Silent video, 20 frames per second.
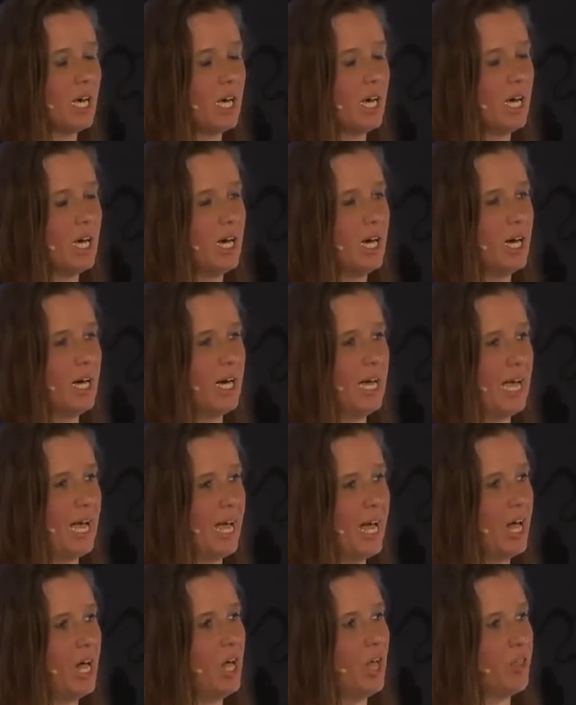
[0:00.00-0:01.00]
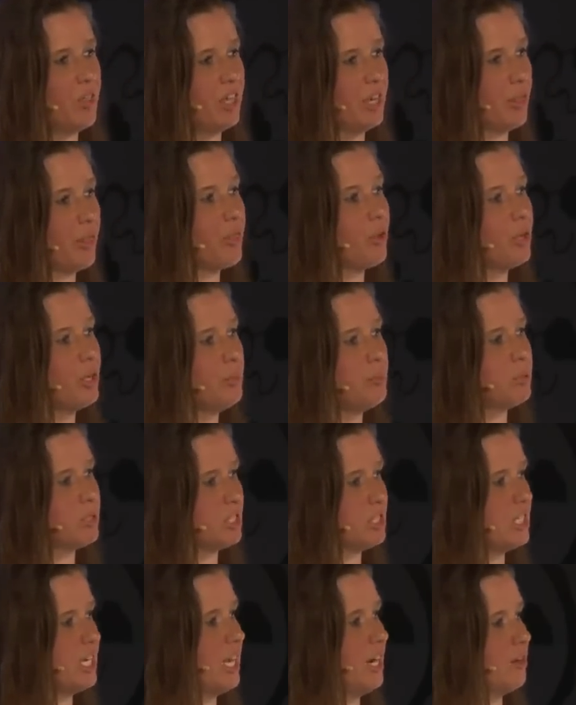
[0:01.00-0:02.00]
health in
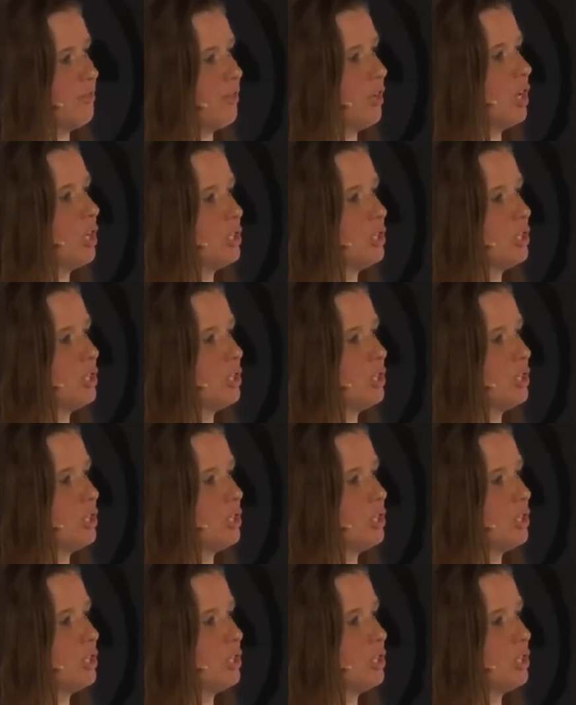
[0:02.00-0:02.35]
30% of our